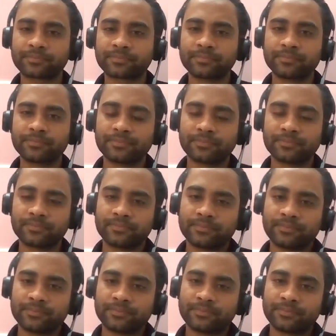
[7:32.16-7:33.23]

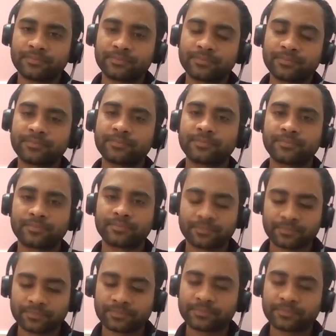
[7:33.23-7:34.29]

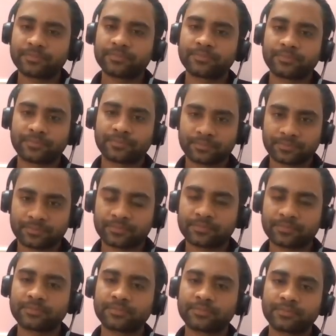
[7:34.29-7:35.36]

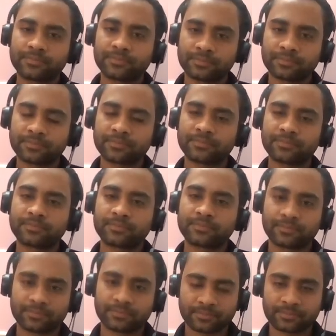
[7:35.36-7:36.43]

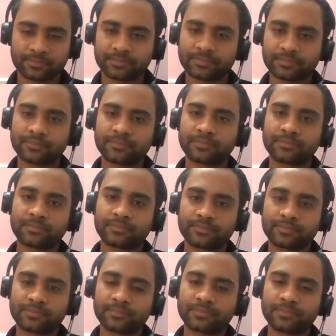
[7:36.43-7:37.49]

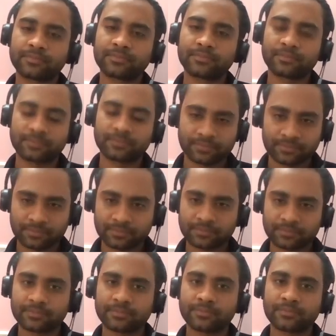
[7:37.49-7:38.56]

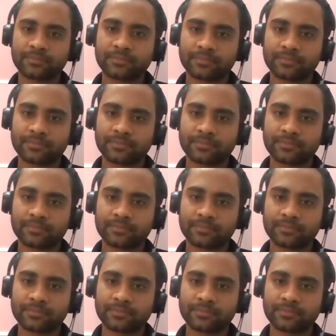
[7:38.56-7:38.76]
(silent)